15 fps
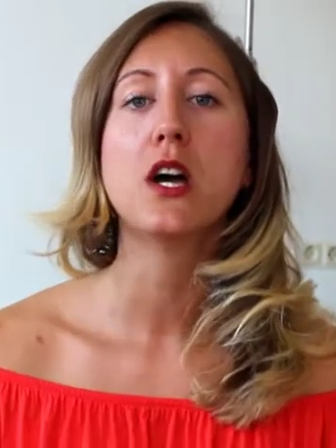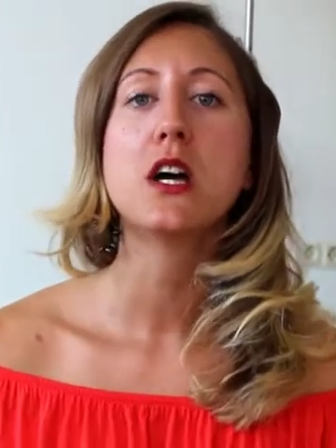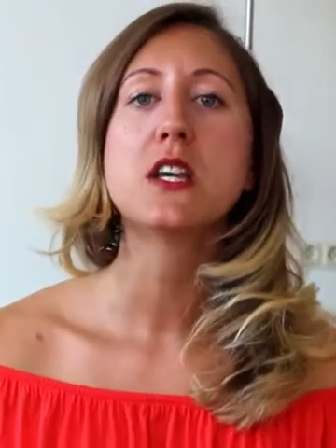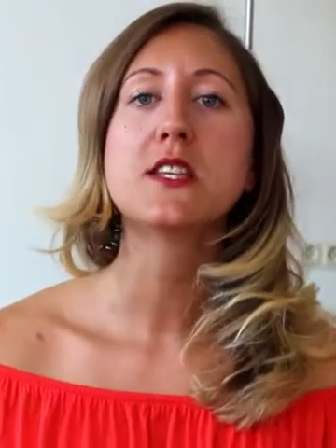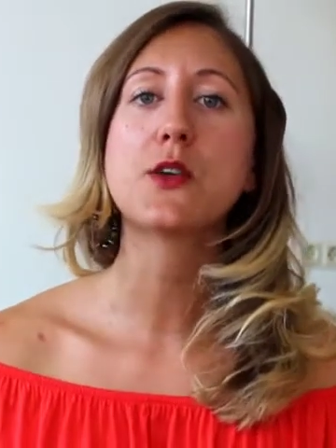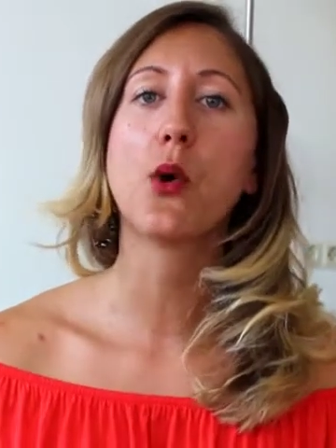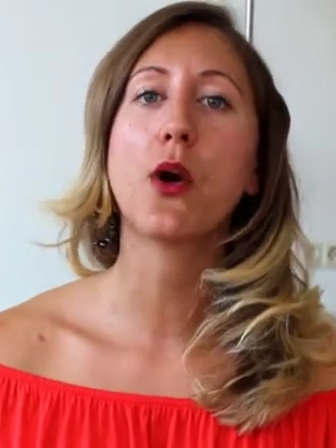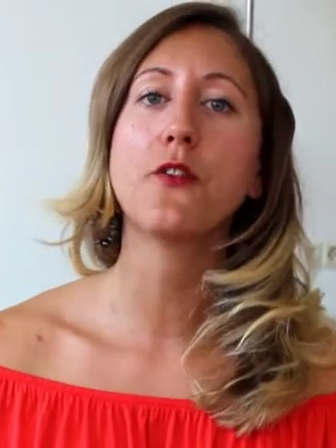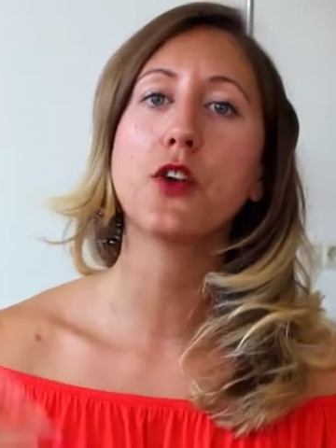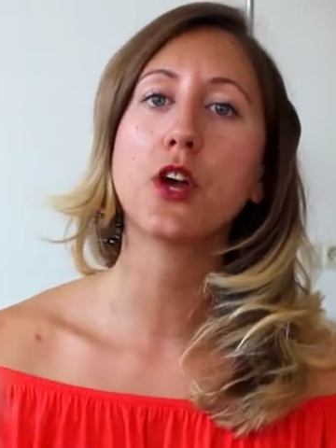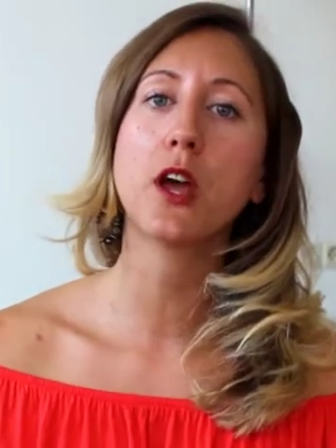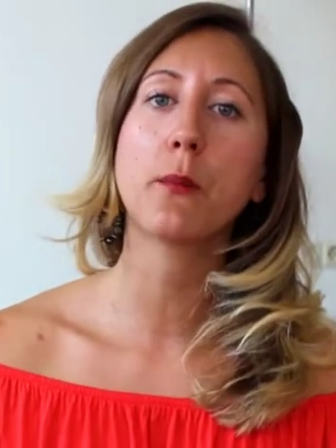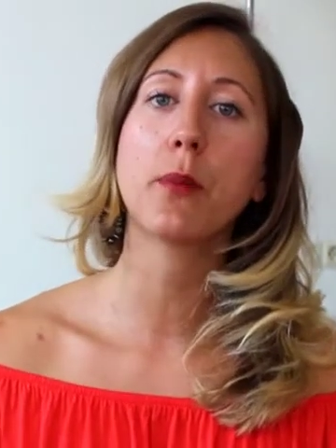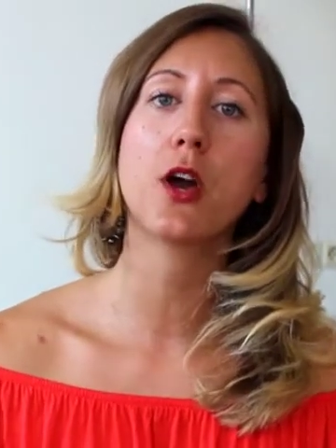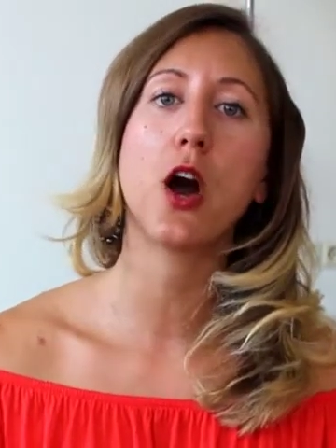So if you
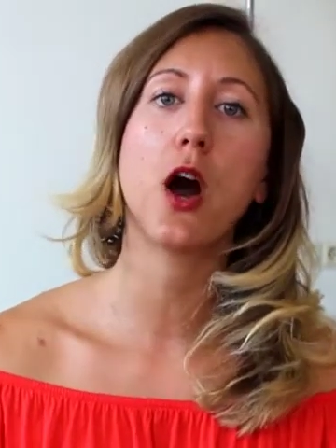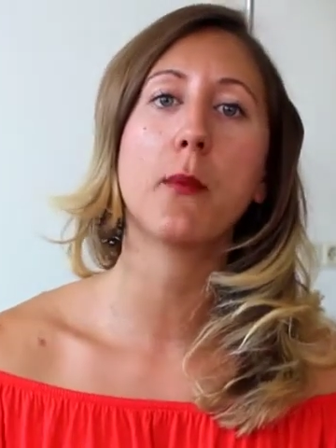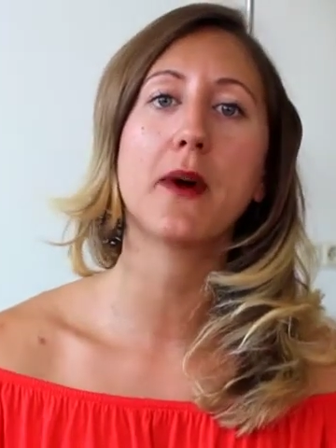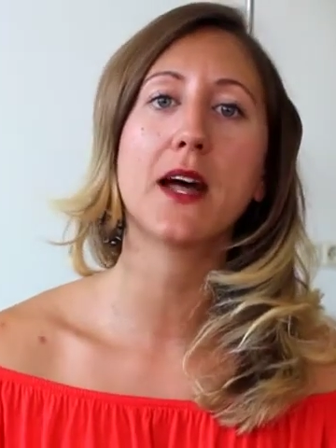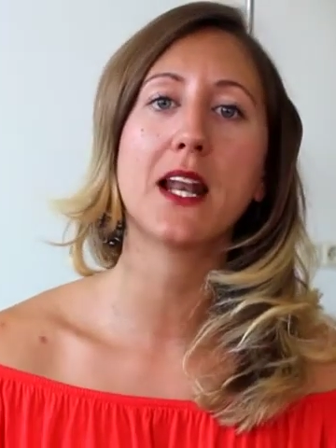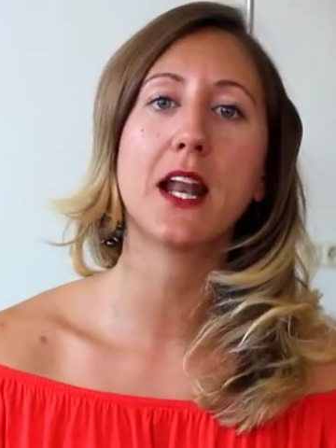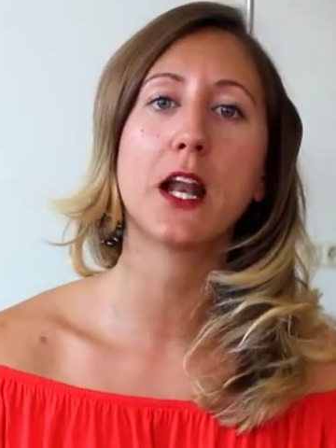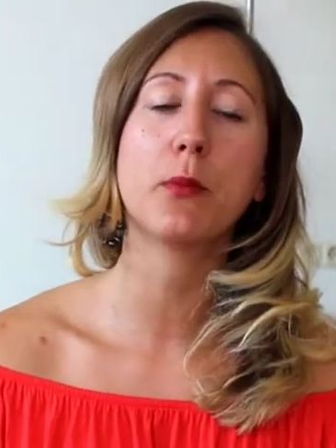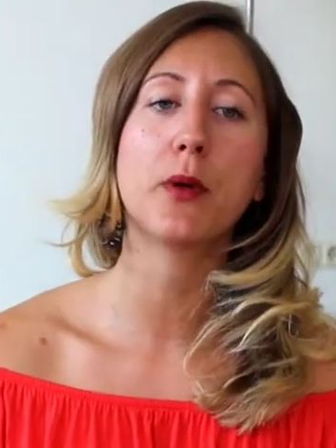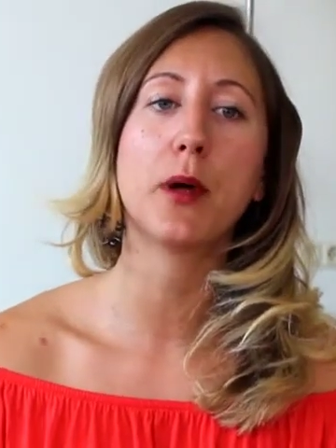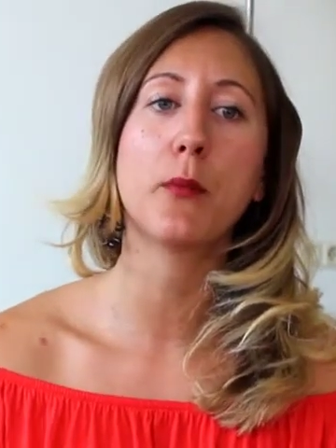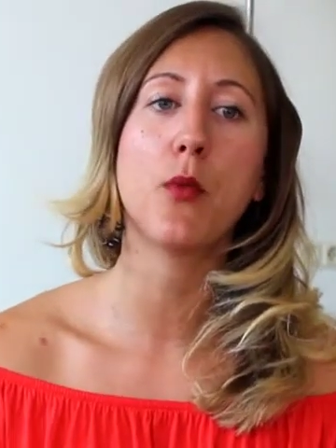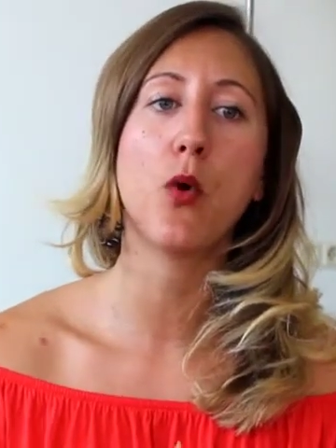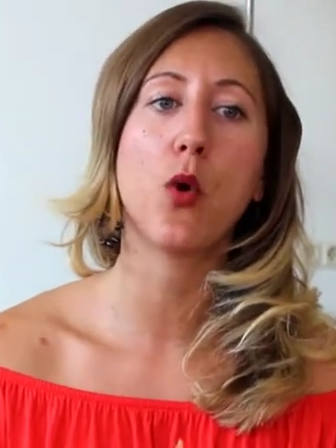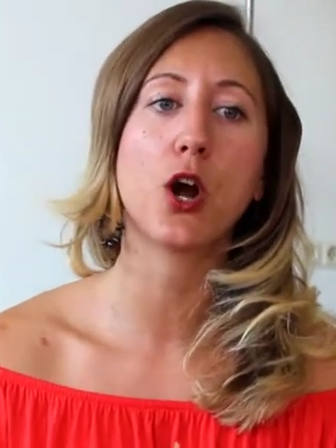can become a little
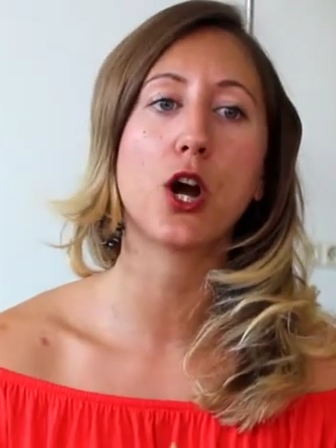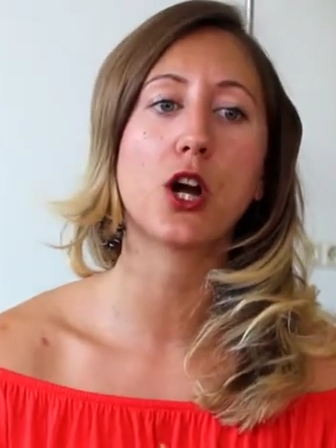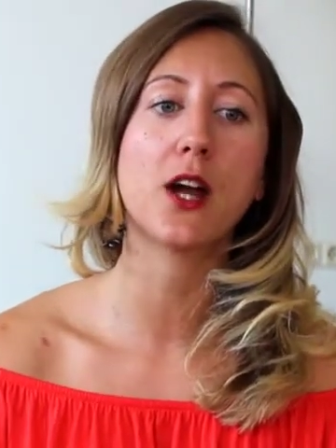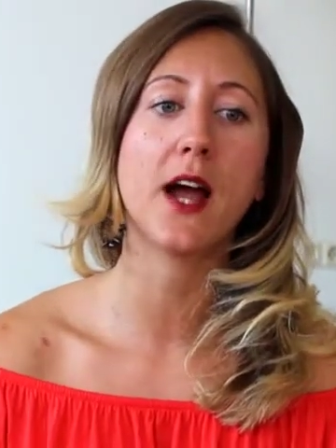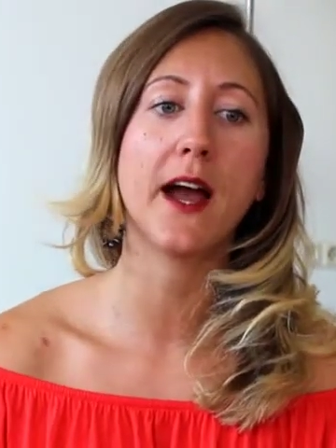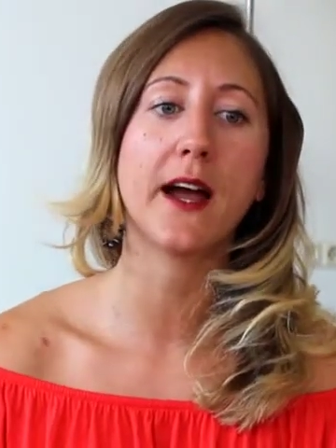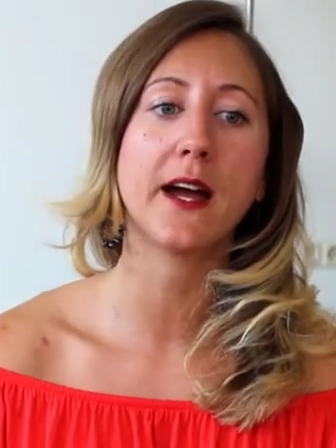bit more